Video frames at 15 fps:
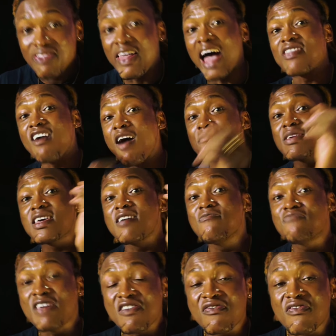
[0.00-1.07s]
They don't
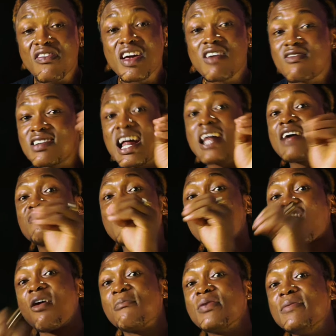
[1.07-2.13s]
begin beef without them
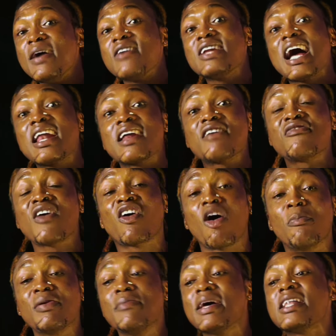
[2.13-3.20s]
for compliment, without them for
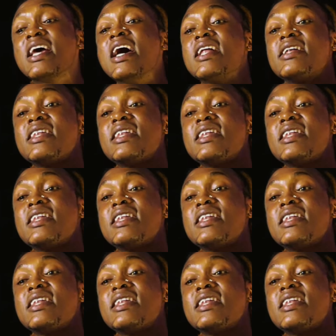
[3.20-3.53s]
compliment.